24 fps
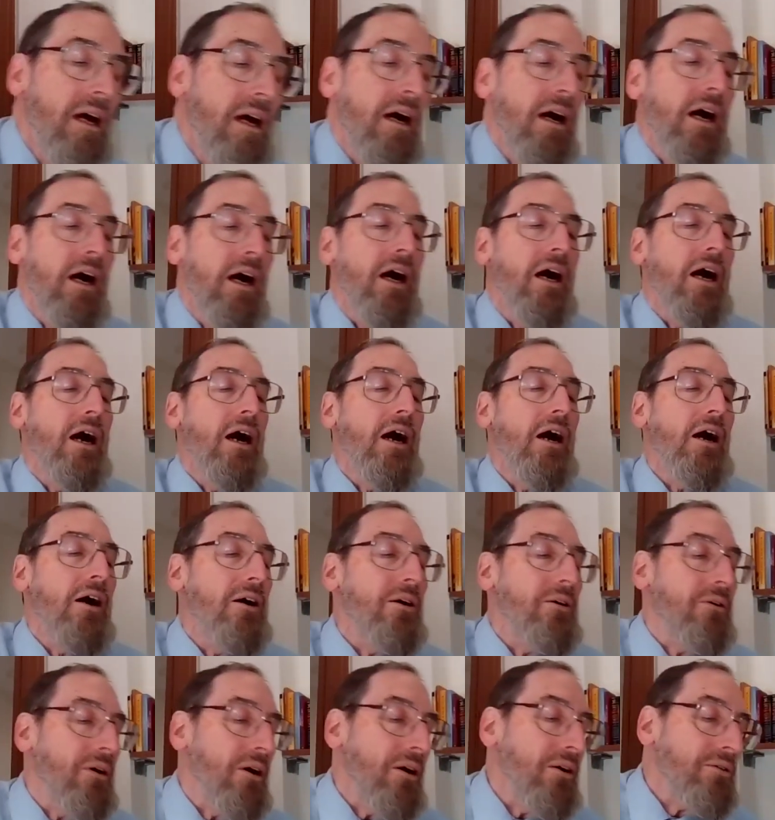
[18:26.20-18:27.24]

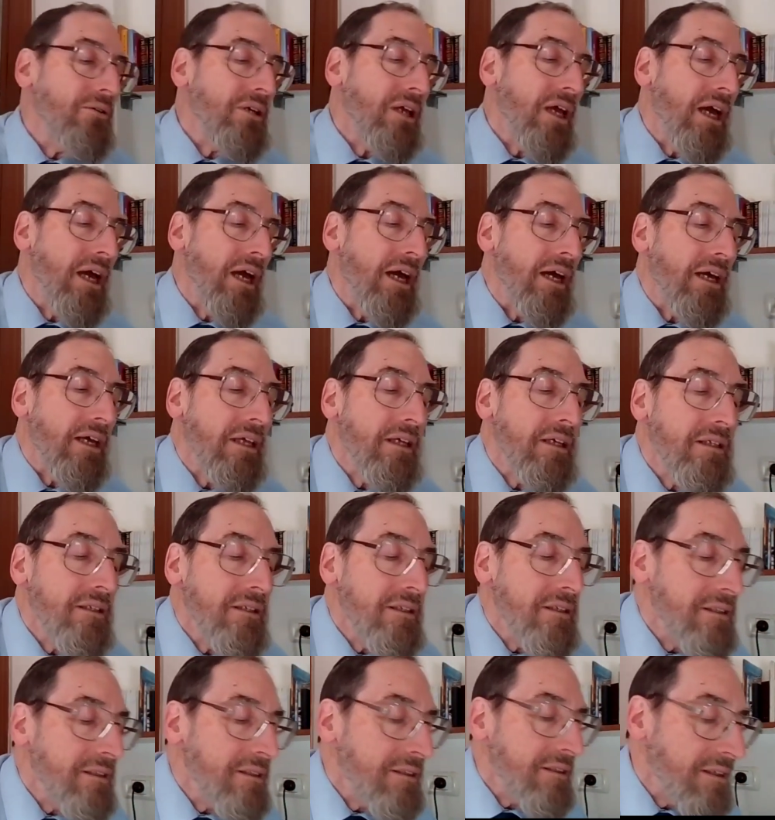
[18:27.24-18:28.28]
Oh, okay.
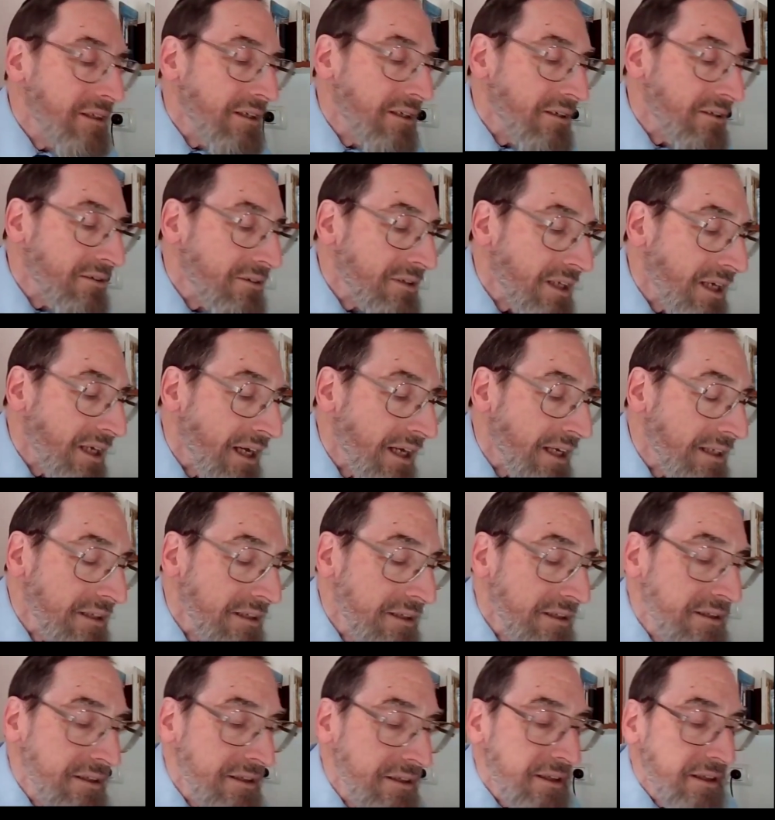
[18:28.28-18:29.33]
Okay.
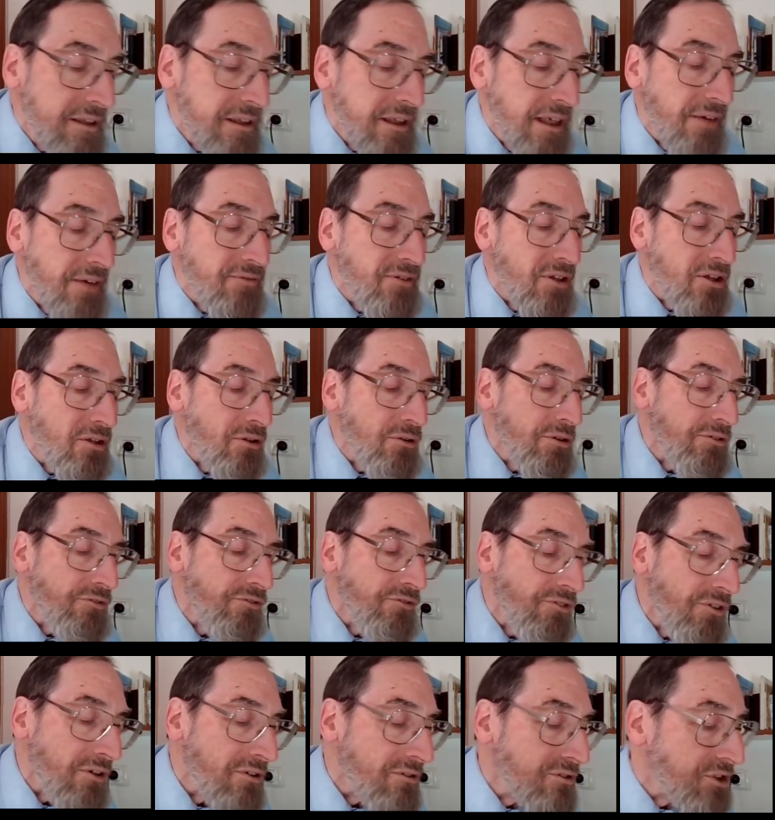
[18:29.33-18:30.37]
You have to do the
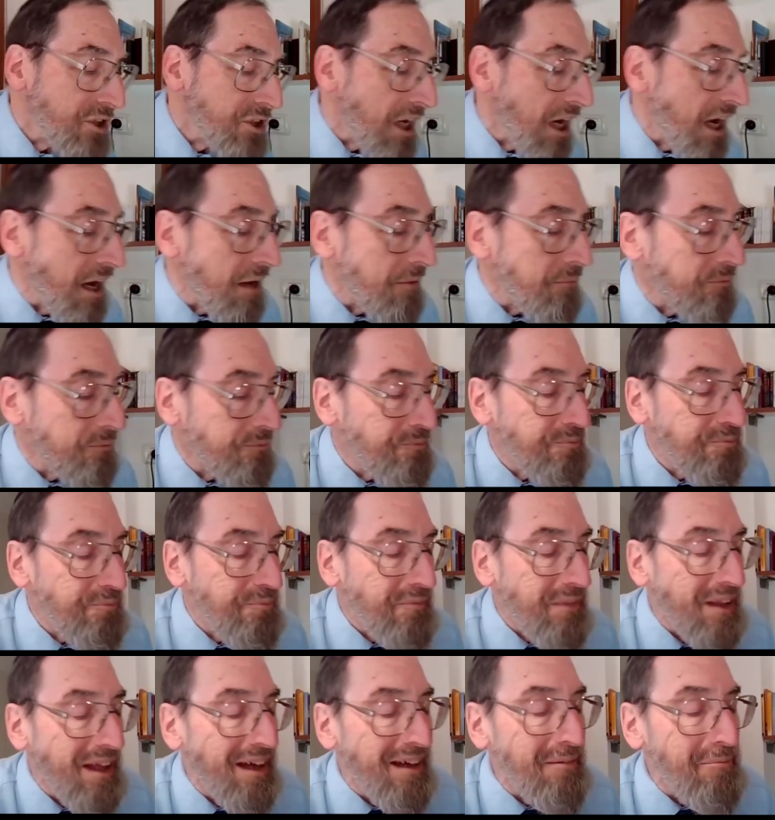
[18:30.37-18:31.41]
full job,
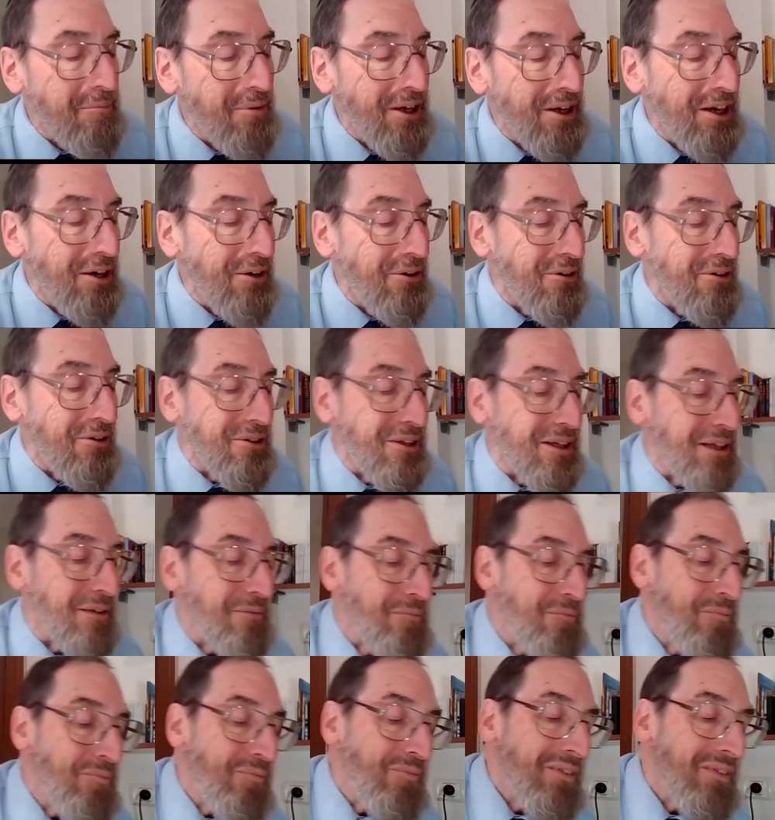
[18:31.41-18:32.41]
apparently.